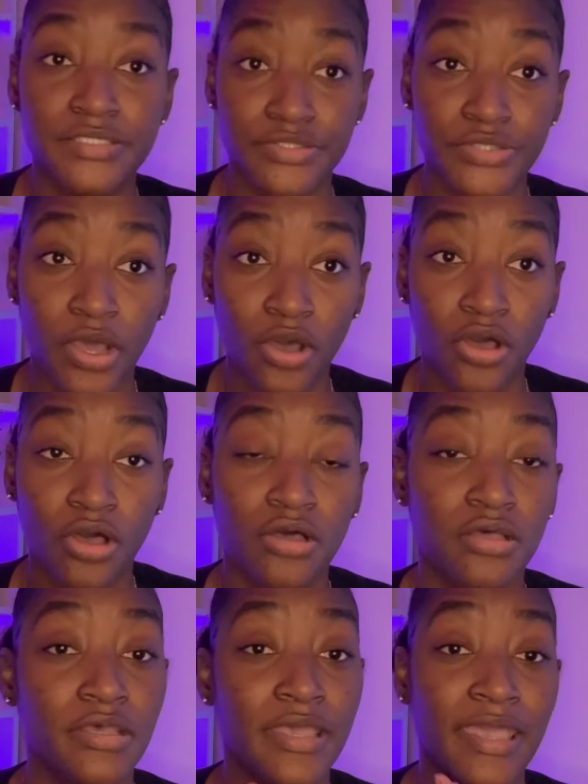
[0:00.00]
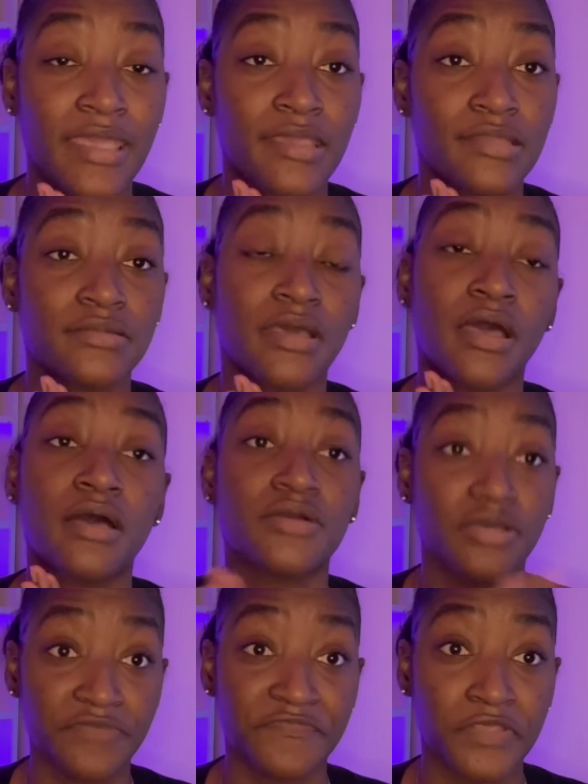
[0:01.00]
y'all and uh,
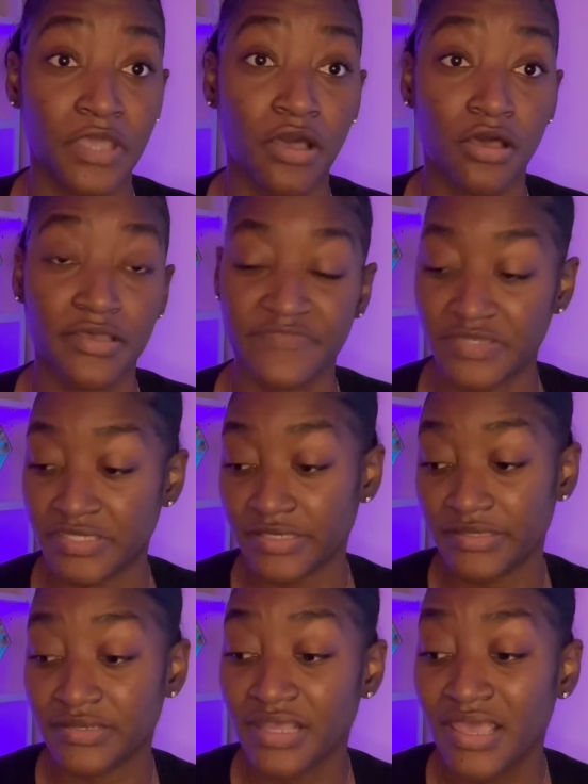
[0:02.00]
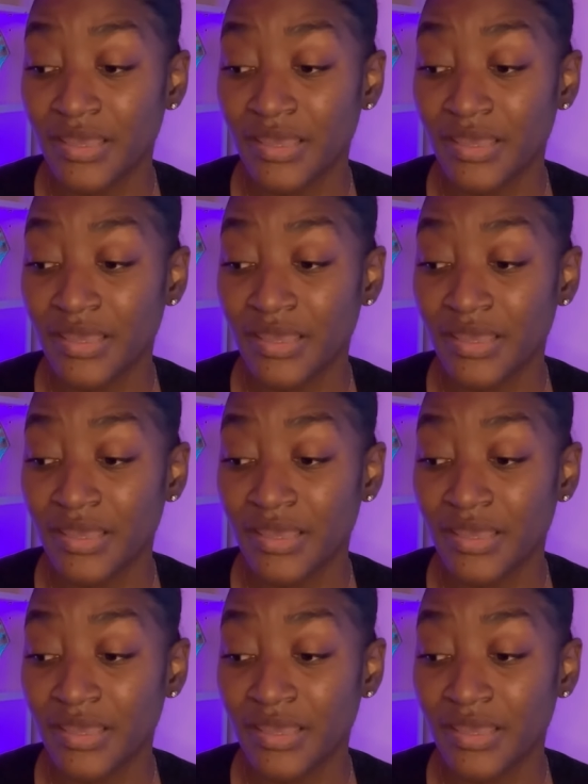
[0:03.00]
good for y'all if it did.